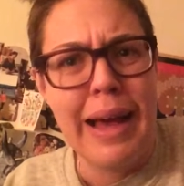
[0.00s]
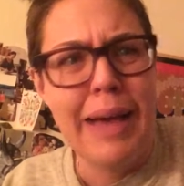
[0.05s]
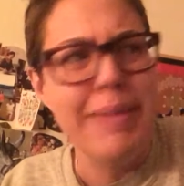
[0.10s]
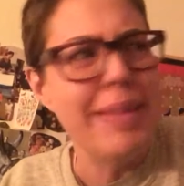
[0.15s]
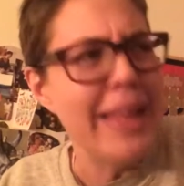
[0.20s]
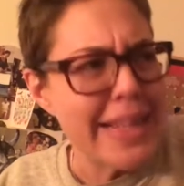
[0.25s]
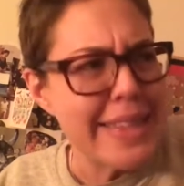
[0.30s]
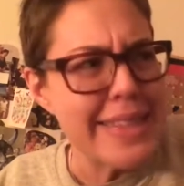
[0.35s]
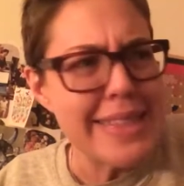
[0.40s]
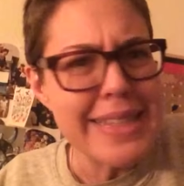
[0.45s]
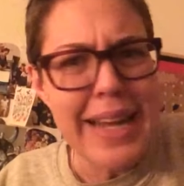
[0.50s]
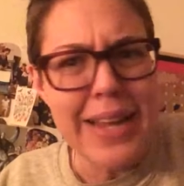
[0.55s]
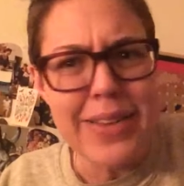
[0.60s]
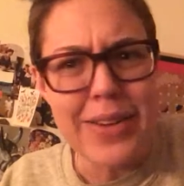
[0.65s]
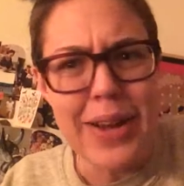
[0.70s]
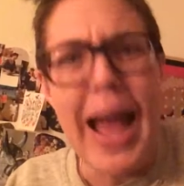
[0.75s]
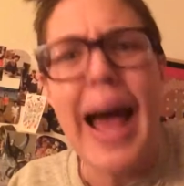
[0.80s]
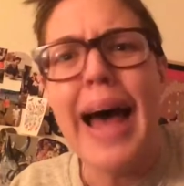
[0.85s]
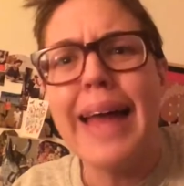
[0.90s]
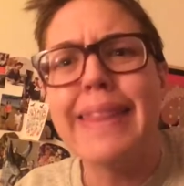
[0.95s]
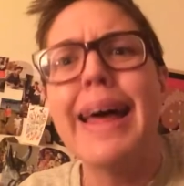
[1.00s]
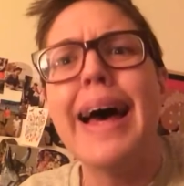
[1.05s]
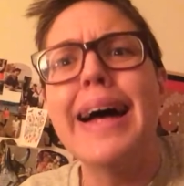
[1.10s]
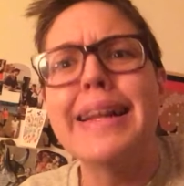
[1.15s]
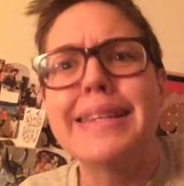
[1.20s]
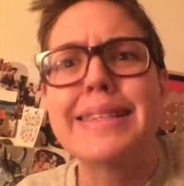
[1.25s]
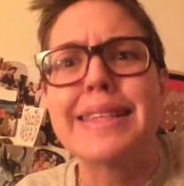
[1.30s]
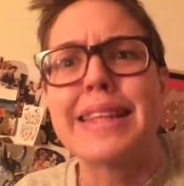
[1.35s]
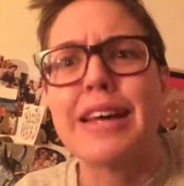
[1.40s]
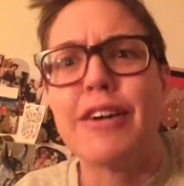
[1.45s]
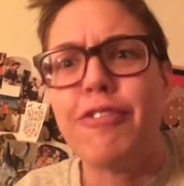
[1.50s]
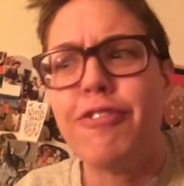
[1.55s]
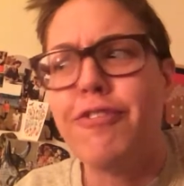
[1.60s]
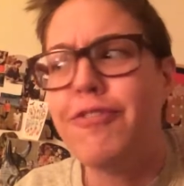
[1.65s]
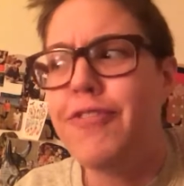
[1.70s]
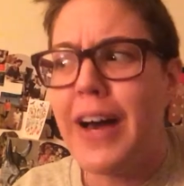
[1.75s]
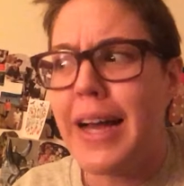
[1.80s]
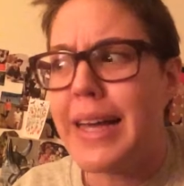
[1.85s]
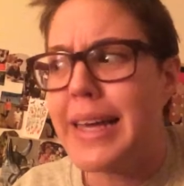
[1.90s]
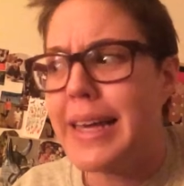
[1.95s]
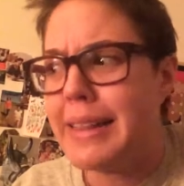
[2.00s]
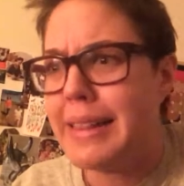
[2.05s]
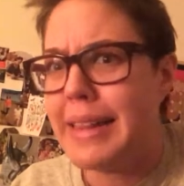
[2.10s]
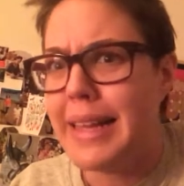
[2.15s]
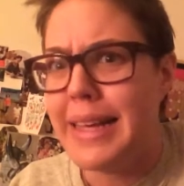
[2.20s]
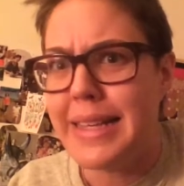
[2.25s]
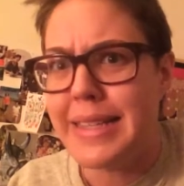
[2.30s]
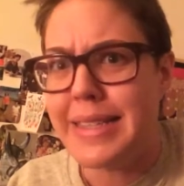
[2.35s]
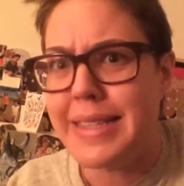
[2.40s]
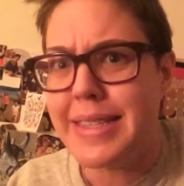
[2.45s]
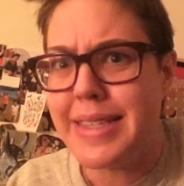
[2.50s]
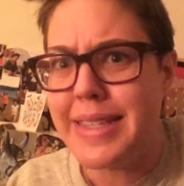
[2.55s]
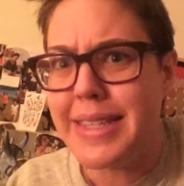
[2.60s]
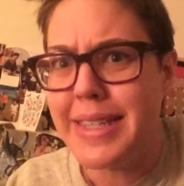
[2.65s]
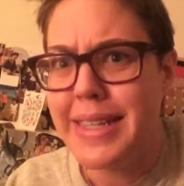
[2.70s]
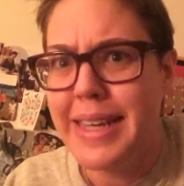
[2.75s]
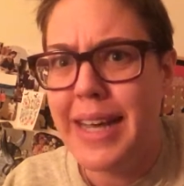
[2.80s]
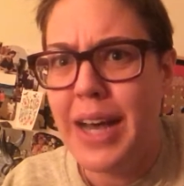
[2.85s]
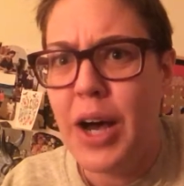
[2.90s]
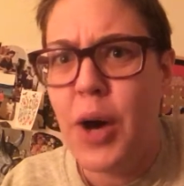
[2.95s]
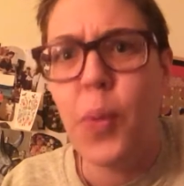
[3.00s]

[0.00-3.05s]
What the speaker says: I mean, that's another, add that to the fucking list.